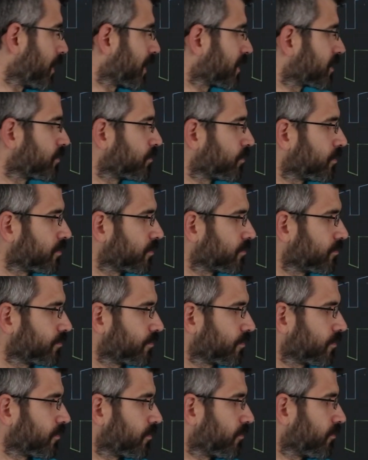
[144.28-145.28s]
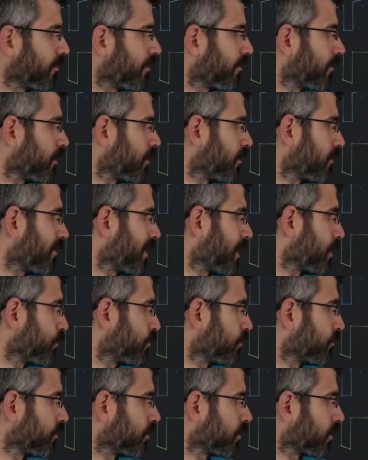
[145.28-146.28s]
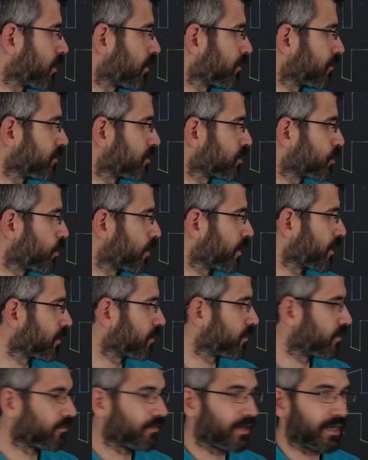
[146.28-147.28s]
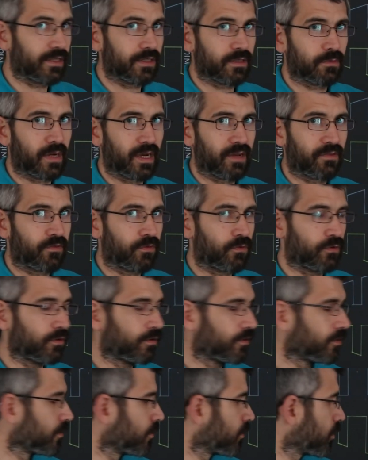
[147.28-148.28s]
maximal uh, value of the current squared divided by 4